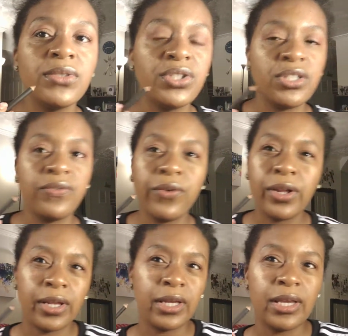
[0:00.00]
just
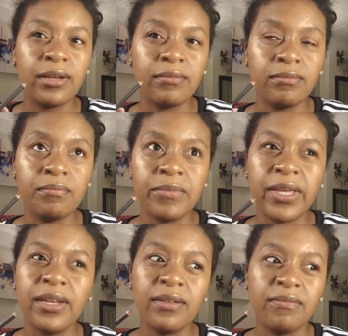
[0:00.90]
for like
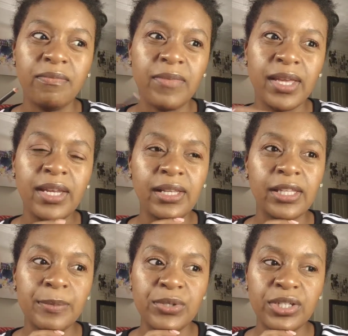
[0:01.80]
many
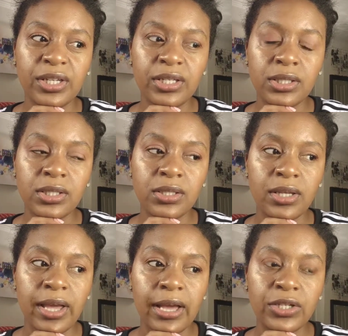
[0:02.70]
lip shades,
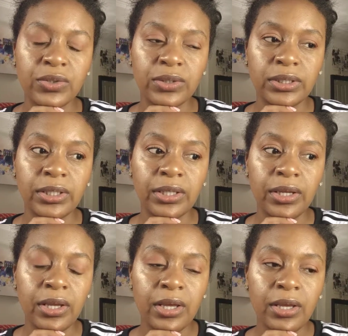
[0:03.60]
actually,
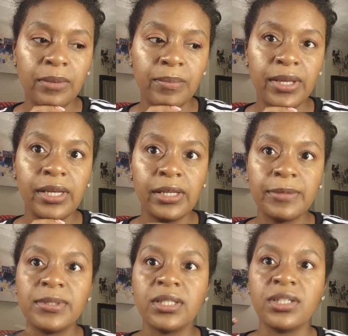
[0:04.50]
many
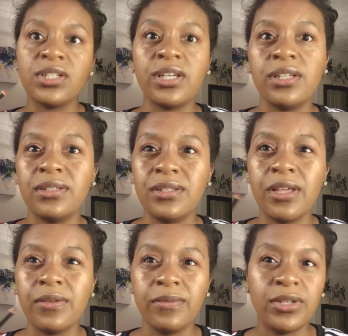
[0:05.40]
lipstick shades.
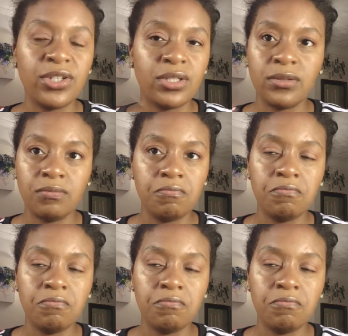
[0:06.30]
It just